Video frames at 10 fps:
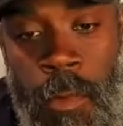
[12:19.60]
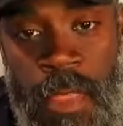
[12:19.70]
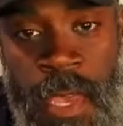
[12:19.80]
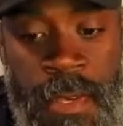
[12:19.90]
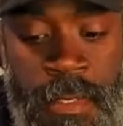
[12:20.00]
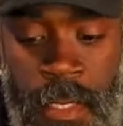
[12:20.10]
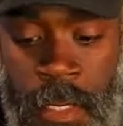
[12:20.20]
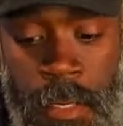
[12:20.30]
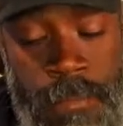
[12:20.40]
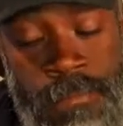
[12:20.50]
with that
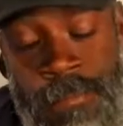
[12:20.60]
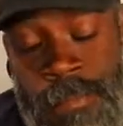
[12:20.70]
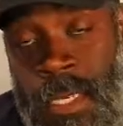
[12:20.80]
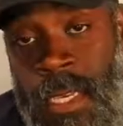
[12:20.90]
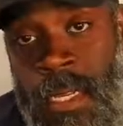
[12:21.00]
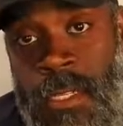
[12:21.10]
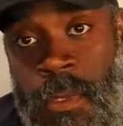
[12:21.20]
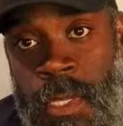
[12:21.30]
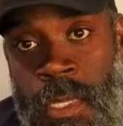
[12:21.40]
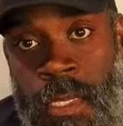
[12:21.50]
said, hey, it is
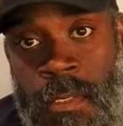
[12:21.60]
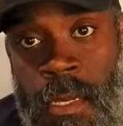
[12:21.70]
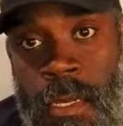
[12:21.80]
what it is.